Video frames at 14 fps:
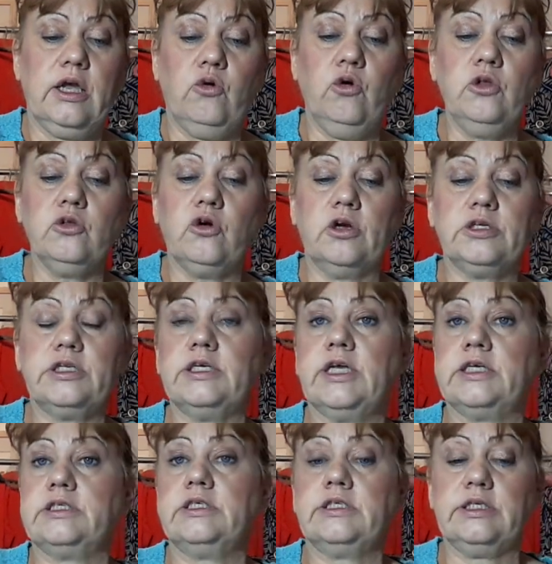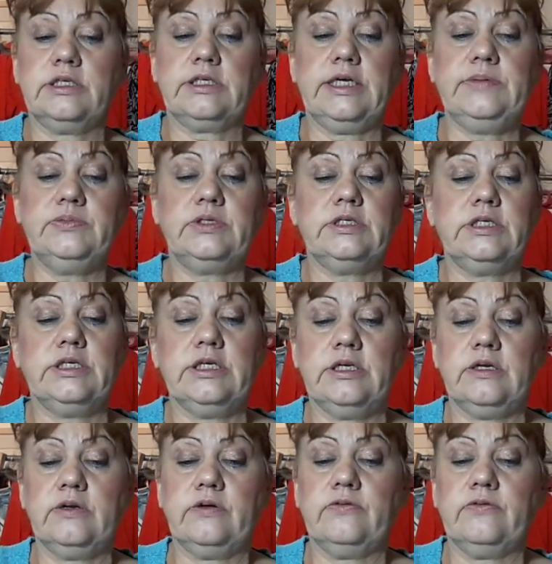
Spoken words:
Only ordered it yesterday, came today,